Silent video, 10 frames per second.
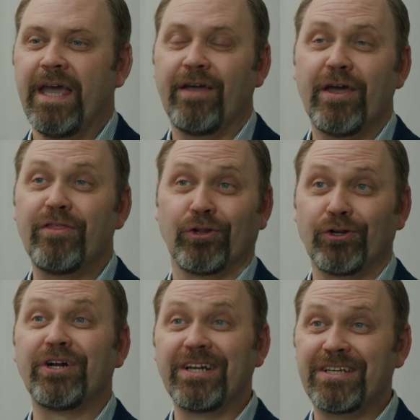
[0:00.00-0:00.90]
And the
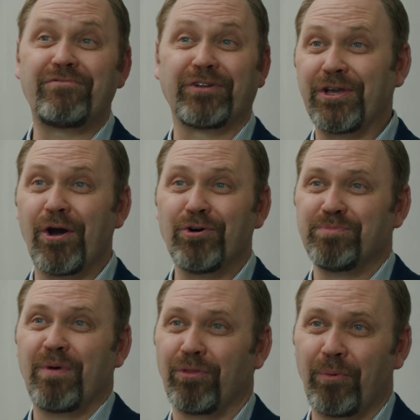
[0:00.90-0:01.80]
learning definitely goes
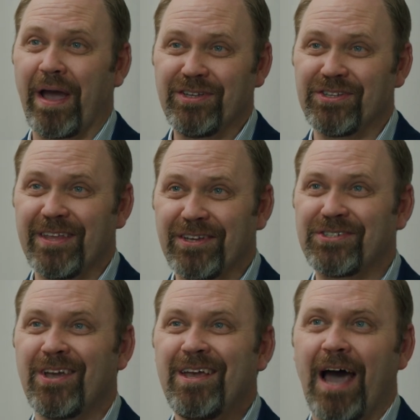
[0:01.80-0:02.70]
both ways in
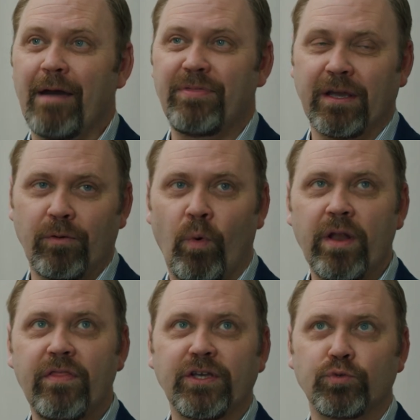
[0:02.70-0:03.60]
this. I think one
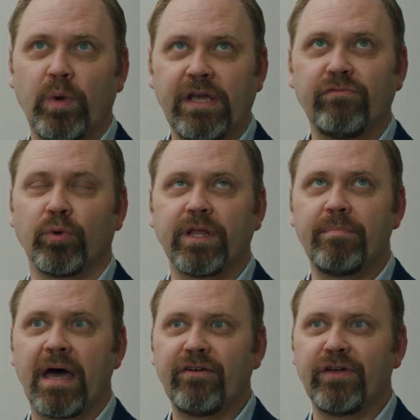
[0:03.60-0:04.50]
of the things we've really
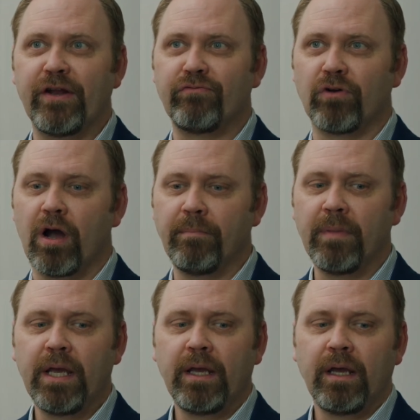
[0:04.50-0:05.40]
benefited
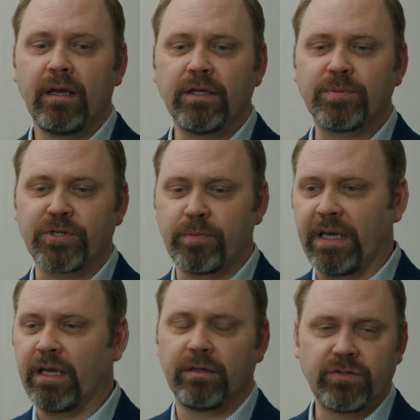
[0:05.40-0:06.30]
from, especially
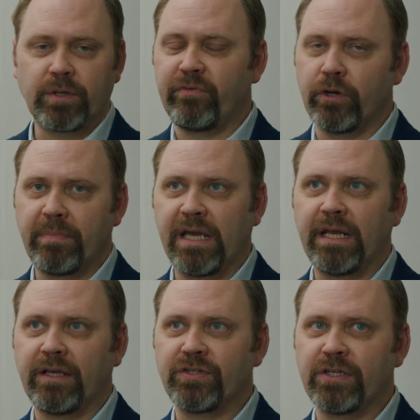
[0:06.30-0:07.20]
being at some of your
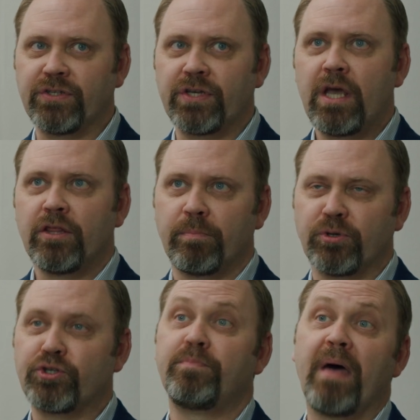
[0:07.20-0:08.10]
meetings, is the
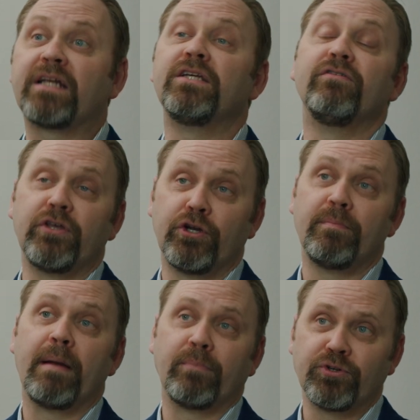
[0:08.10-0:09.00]
perspective that your
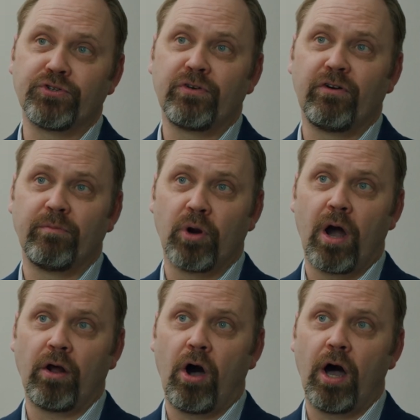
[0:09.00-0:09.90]
members have
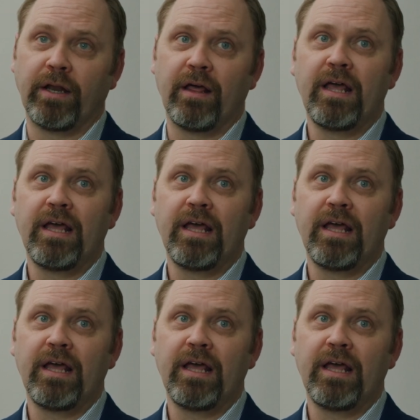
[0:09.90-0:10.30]
brought on